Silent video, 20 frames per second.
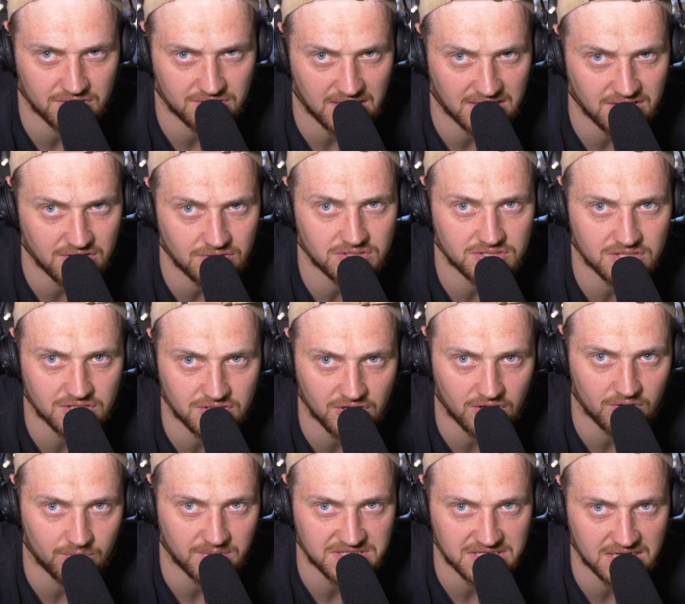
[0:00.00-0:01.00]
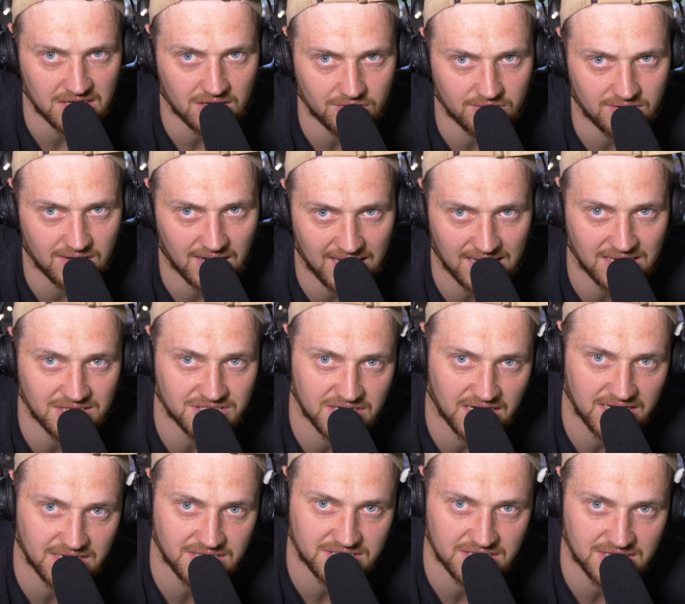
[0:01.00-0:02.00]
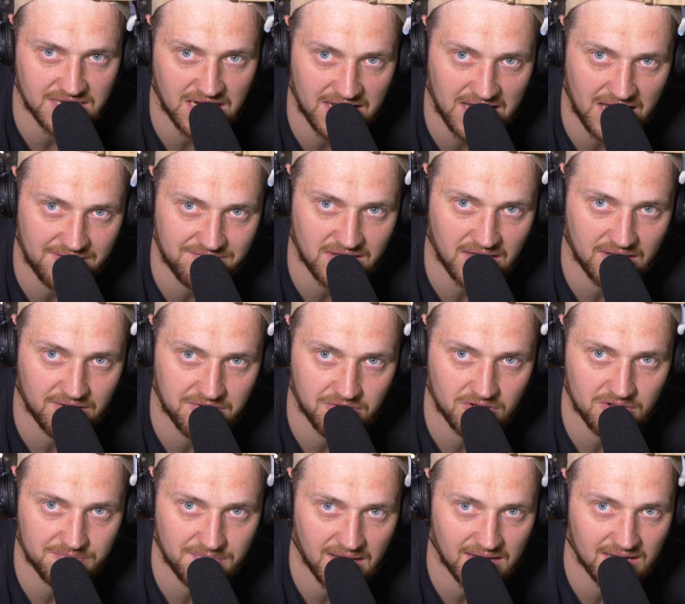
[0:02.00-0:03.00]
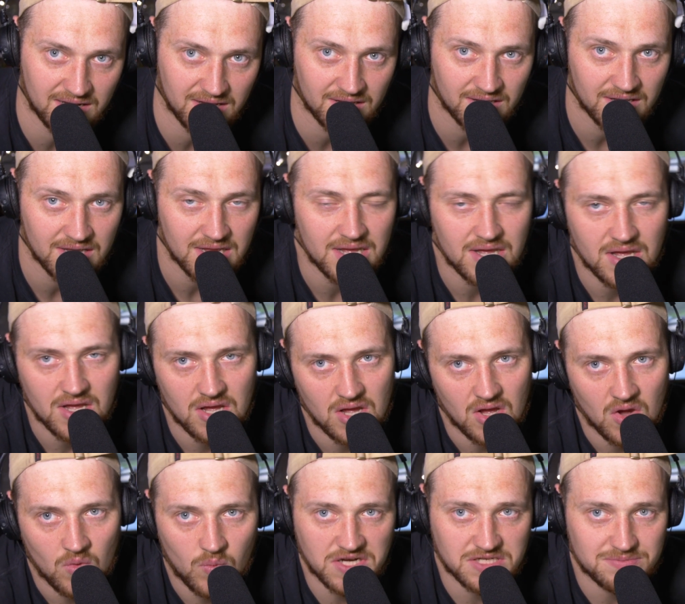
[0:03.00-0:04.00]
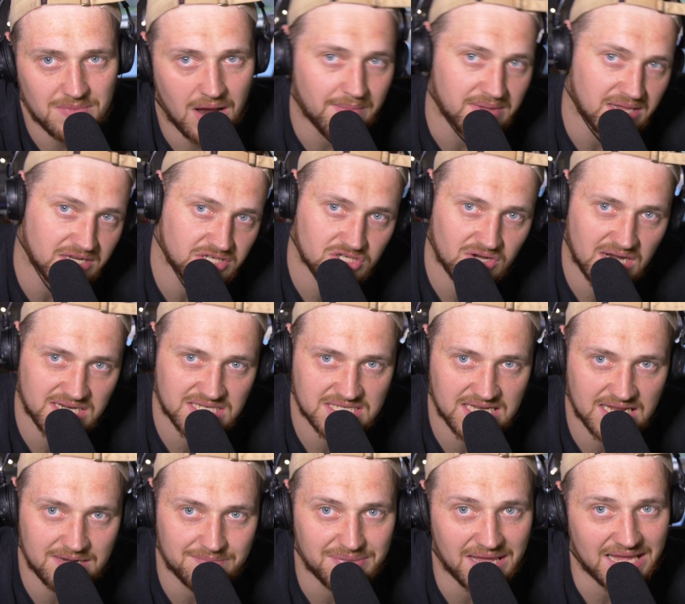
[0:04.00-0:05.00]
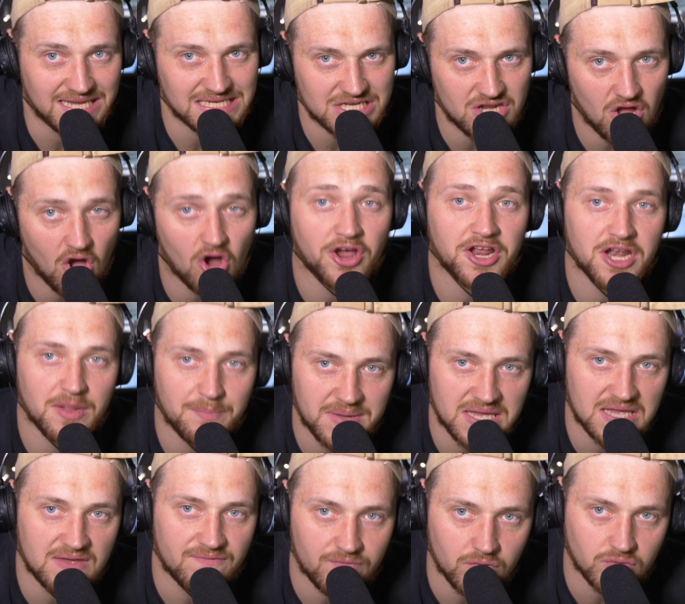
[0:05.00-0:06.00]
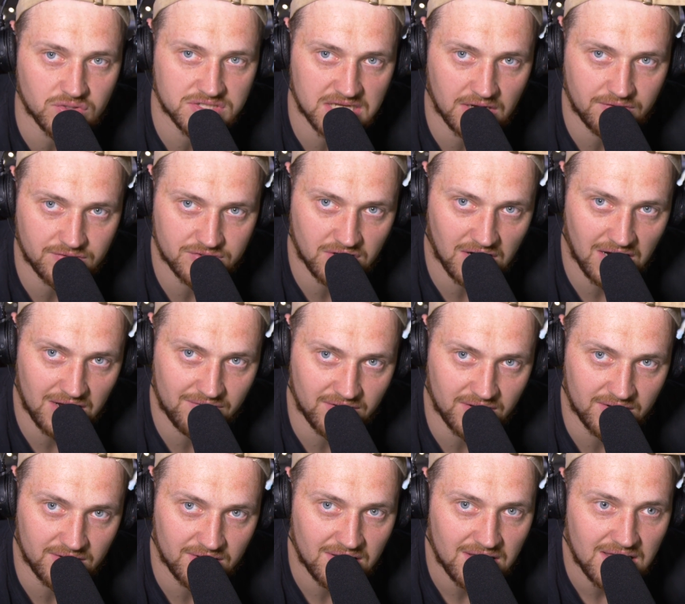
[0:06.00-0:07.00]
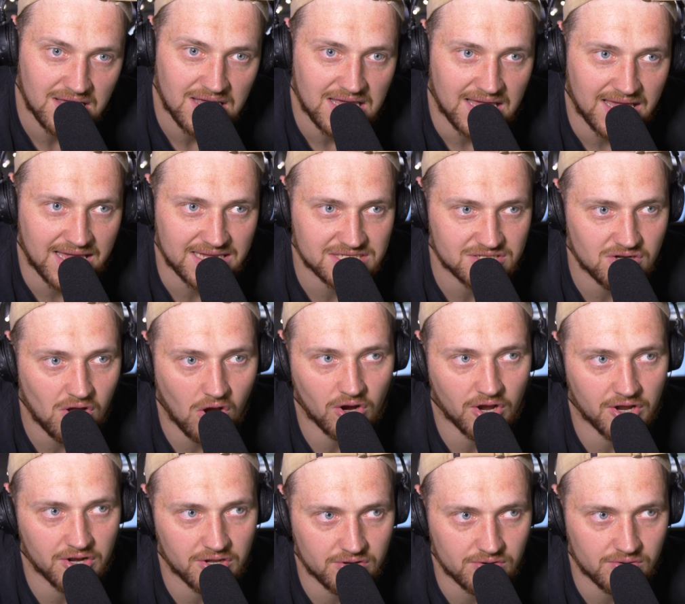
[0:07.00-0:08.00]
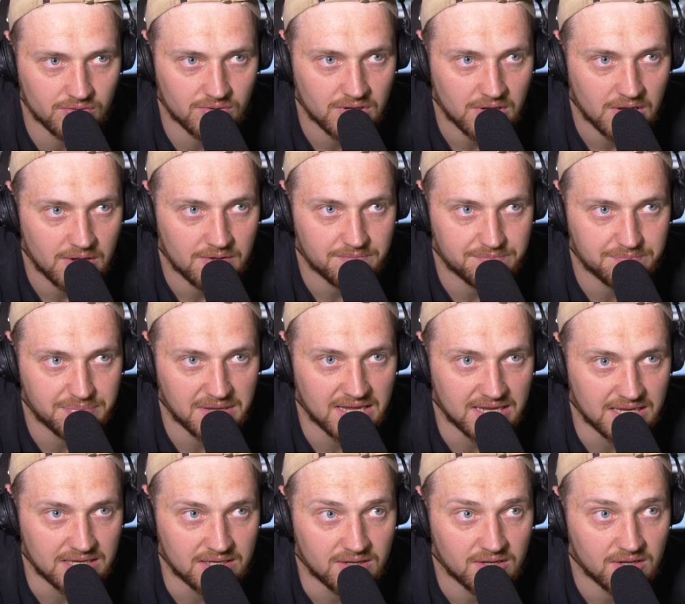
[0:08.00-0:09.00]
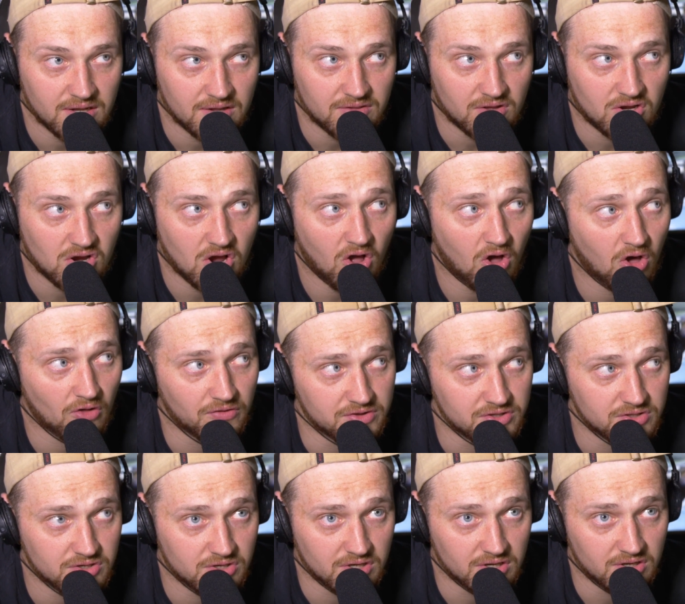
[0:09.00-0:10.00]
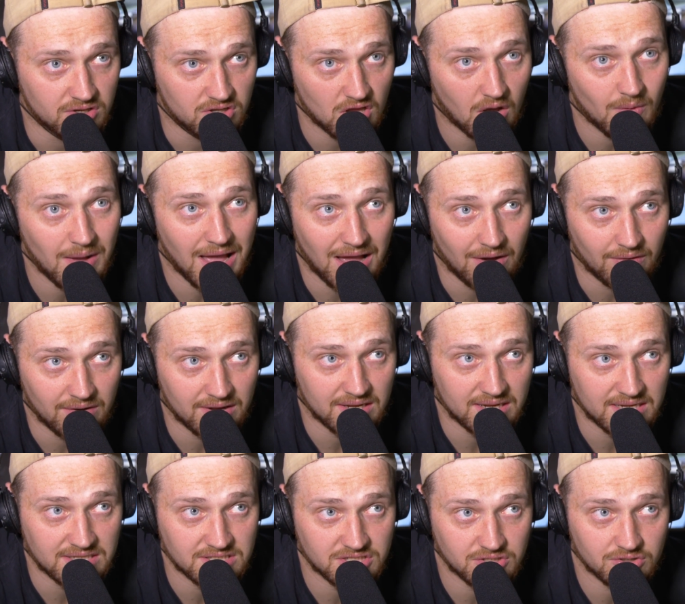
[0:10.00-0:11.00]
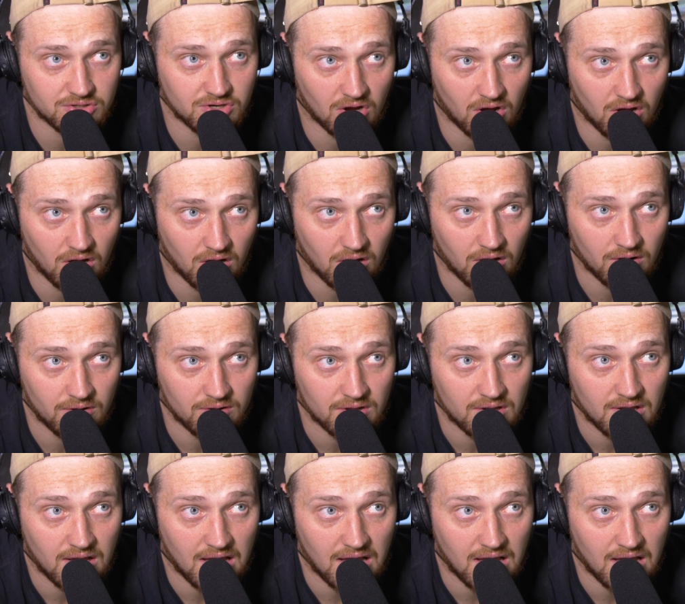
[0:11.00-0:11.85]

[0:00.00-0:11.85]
they used to do, which include lane changing and navigating autopilot, which might be interesting, but it's not going to be full self-driving. It's not going to be the car that you can go out into your car